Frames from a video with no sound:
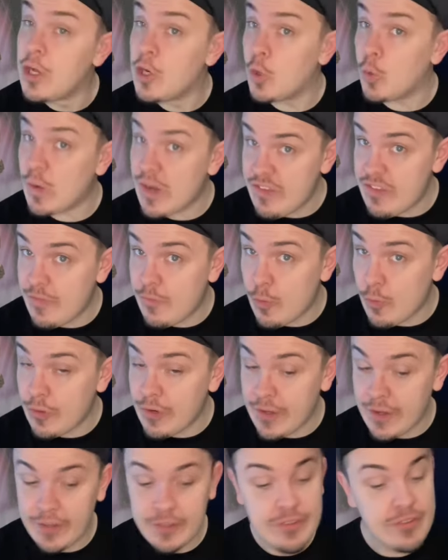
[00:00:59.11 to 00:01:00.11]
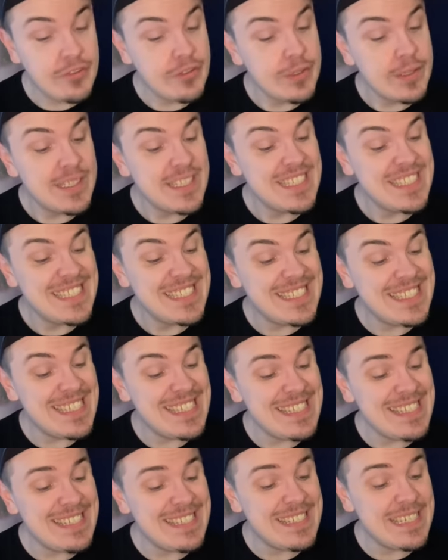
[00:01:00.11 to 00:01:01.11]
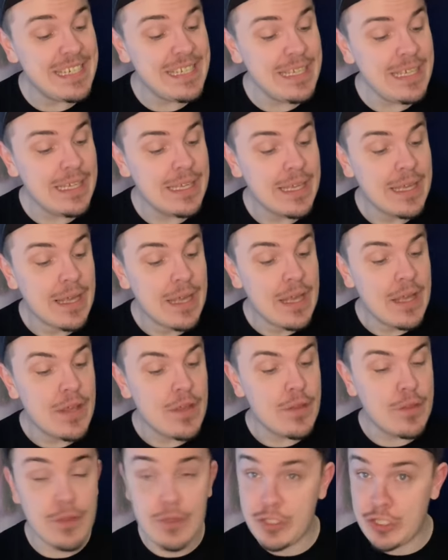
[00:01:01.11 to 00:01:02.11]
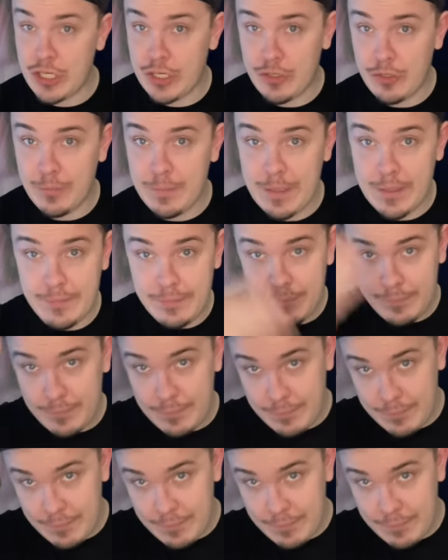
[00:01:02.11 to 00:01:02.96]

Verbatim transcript: Reservoir Dogs, Sin City, The Gentleman,